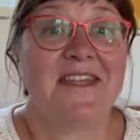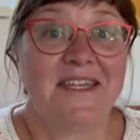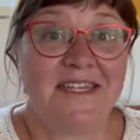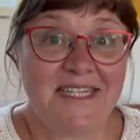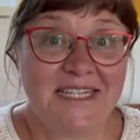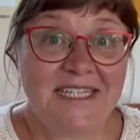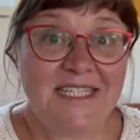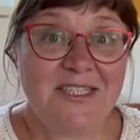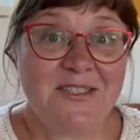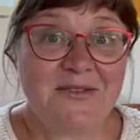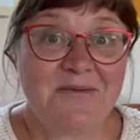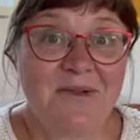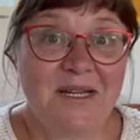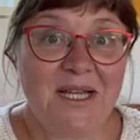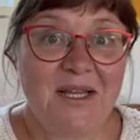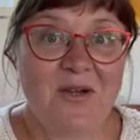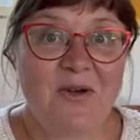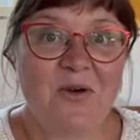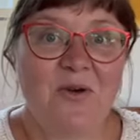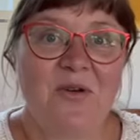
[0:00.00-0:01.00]
latest
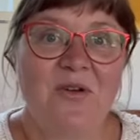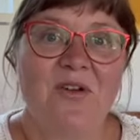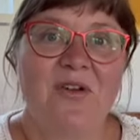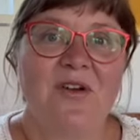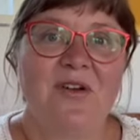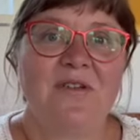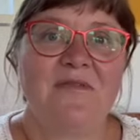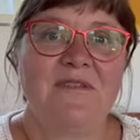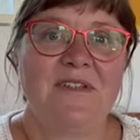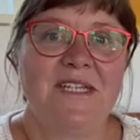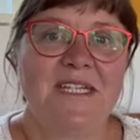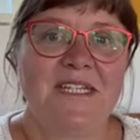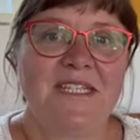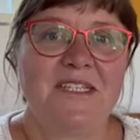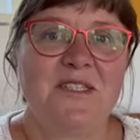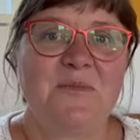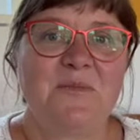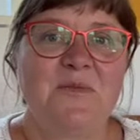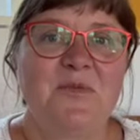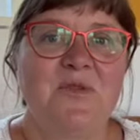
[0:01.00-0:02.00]
record of
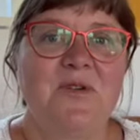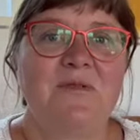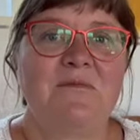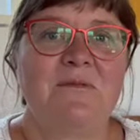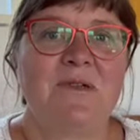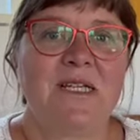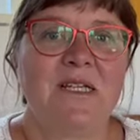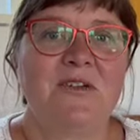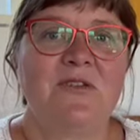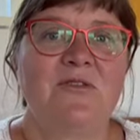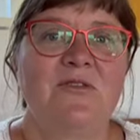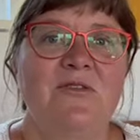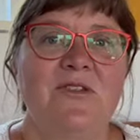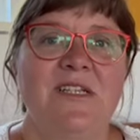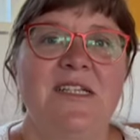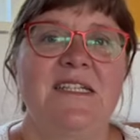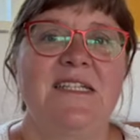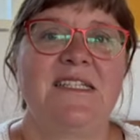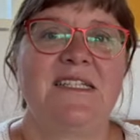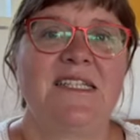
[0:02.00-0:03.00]
Guinness Book of Record
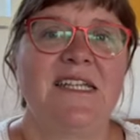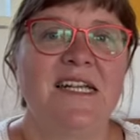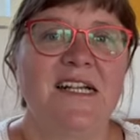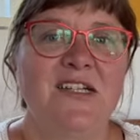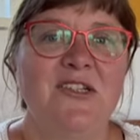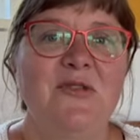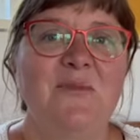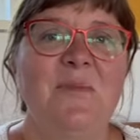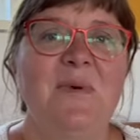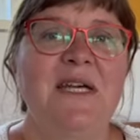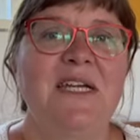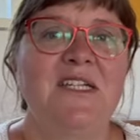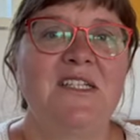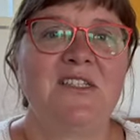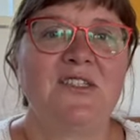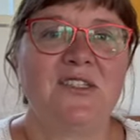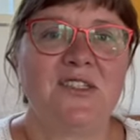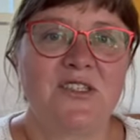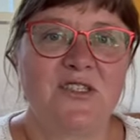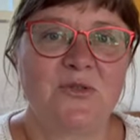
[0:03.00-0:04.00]
is held by a
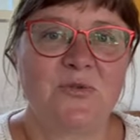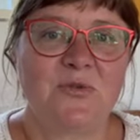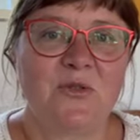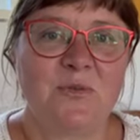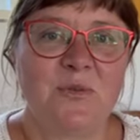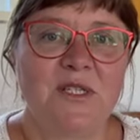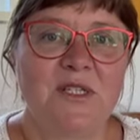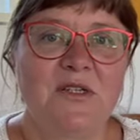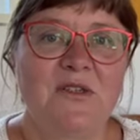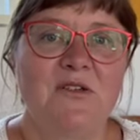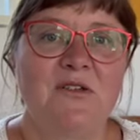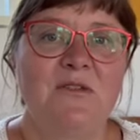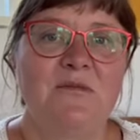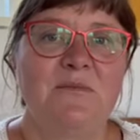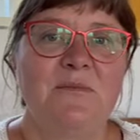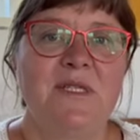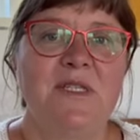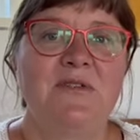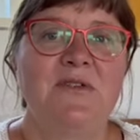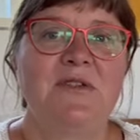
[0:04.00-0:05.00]
Dutch woman
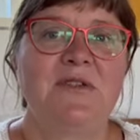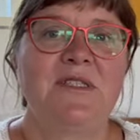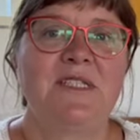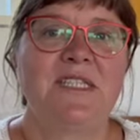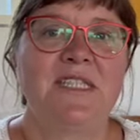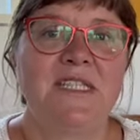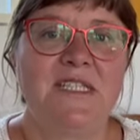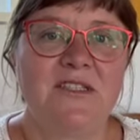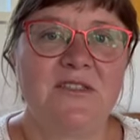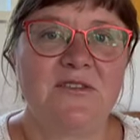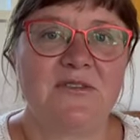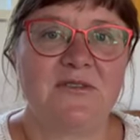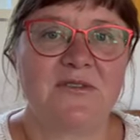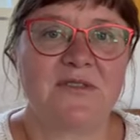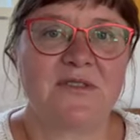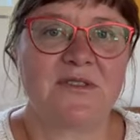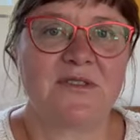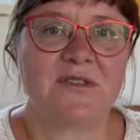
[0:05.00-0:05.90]
called Mirjam Tito's.